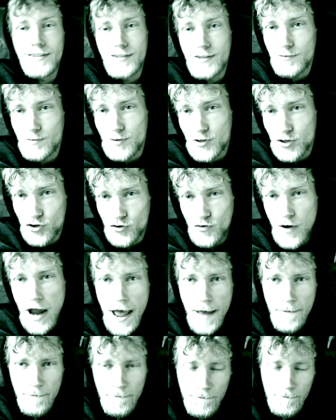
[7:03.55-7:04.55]

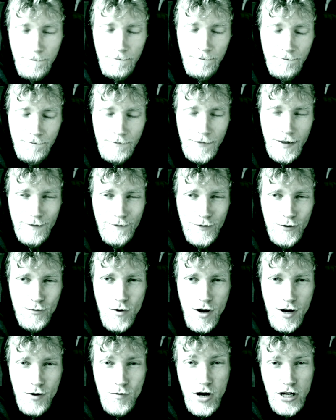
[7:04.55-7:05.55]
Subscribe if you
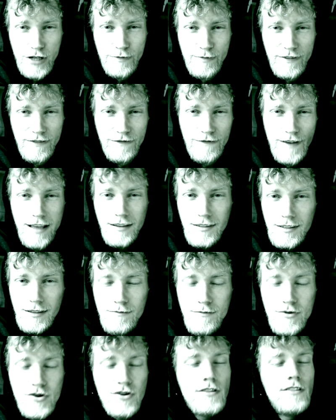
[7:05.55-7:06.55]
want to watch me fail
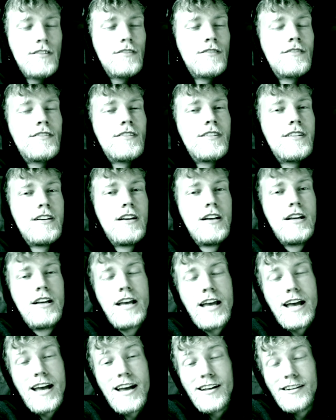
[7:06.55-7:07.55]
some more,
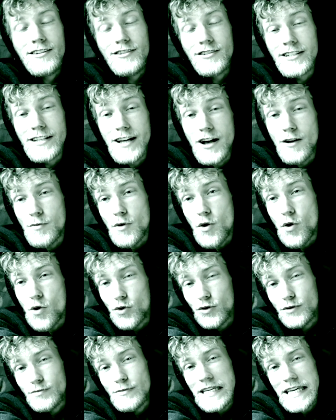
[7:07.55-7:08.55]
and you can help
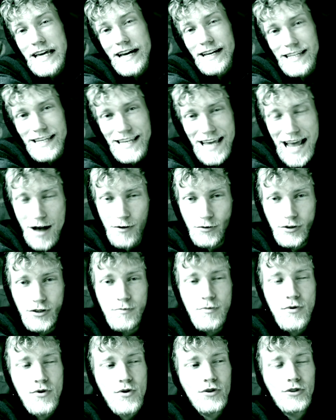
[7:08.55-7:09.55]
hold me
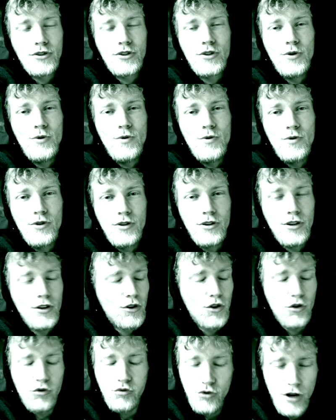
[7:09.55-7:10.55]
accountable to the
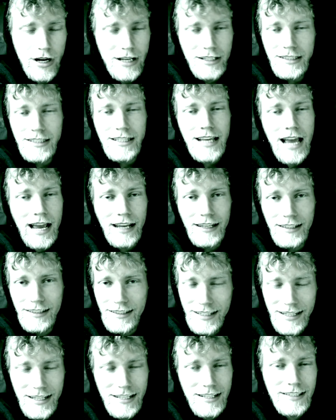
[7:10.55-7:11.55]
crazy
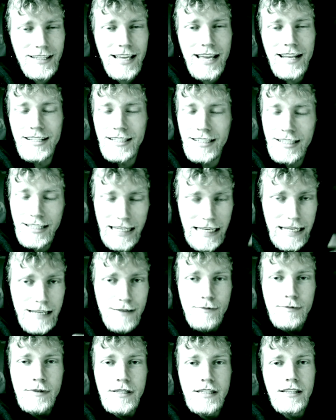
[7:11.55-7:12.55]
ideas and
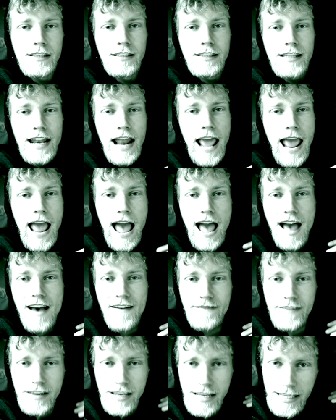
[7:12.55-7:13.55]
schemes that I
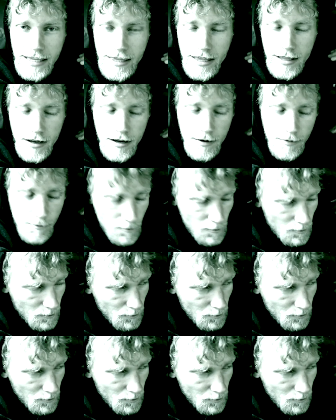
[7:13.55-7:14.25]
have in the